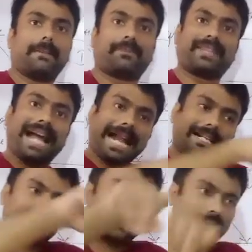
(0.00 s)

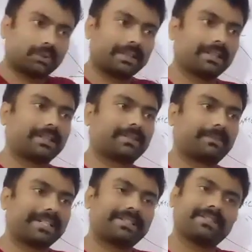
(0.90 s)
That
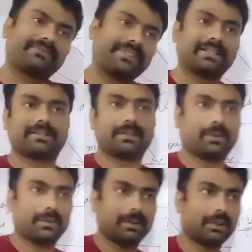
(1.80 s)
space is fixed.
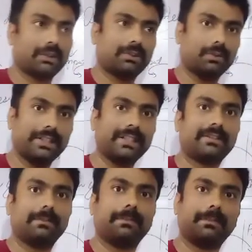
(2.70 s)
Your
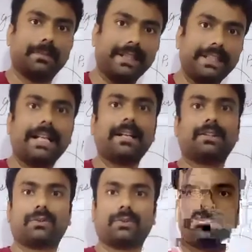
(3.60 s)
storage media
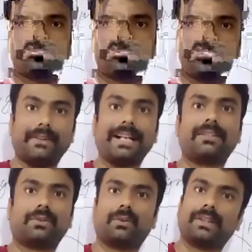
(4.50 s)

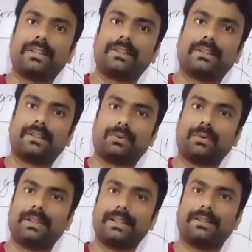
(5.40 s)
device
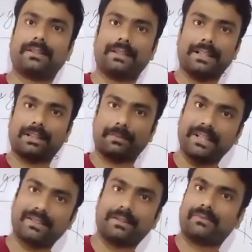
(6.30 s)
storage the
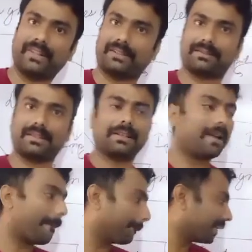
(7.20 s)
space is fixed,
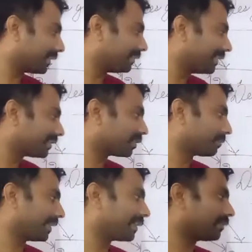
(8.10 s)
but this
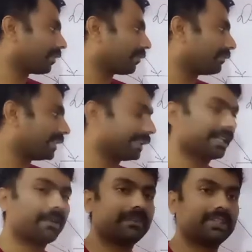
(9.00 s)
space of
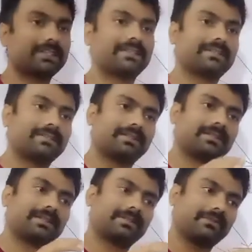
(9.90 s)
data which is
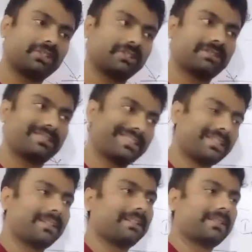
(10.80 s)
which is
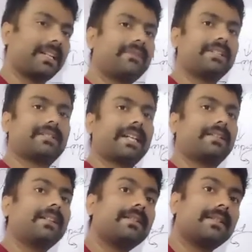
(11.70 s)
saved inside
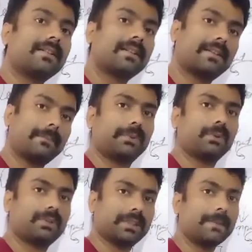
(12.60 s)
the
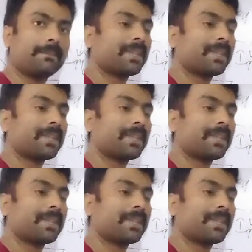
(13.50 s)
computer,